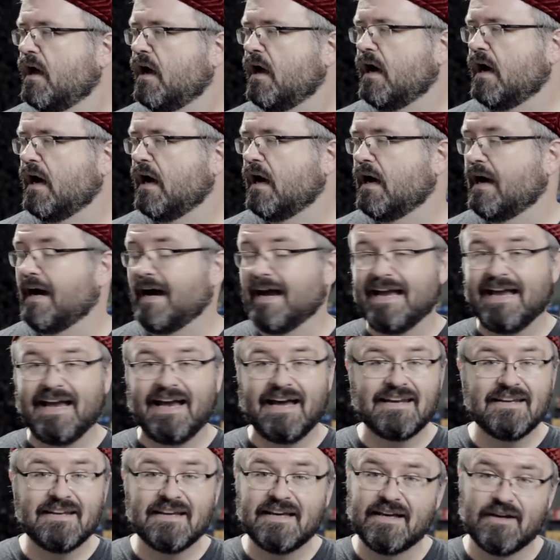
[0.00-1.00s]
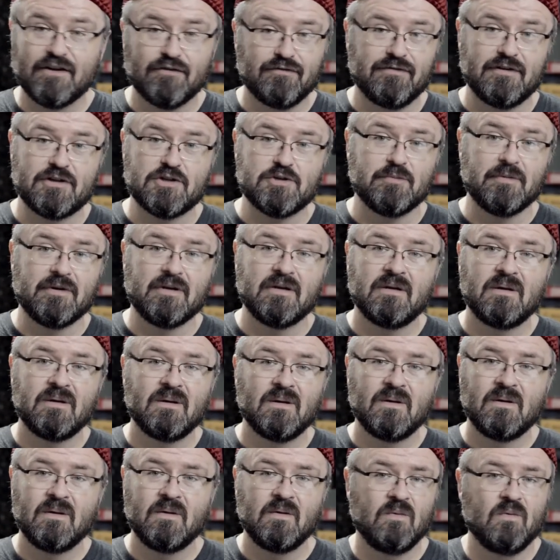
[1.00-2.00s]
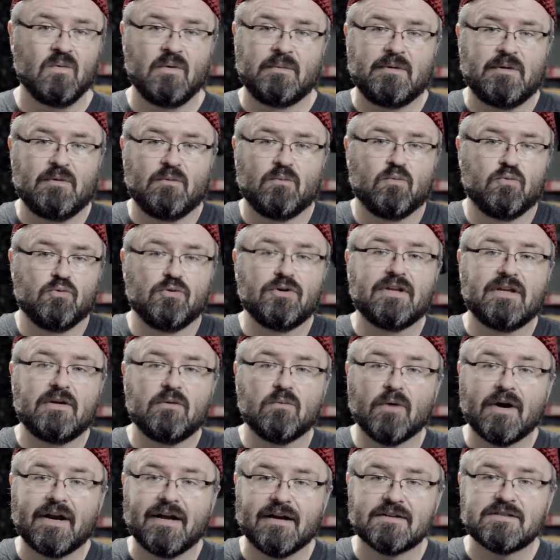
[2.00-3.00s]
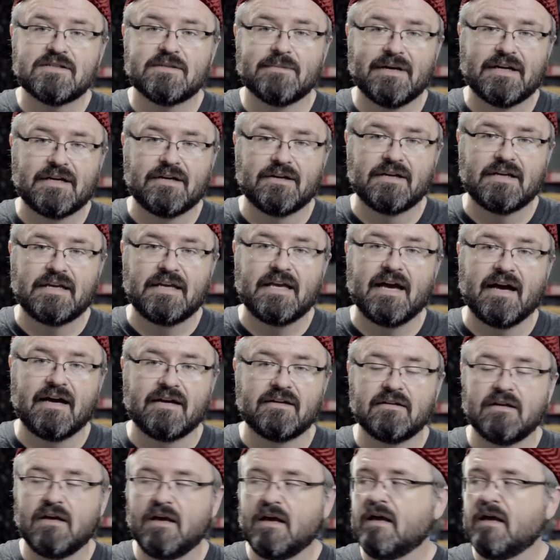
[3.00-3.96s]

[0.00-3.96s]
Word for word: Uh, I had to get a Fishman. I mean, really, what else am I going to get?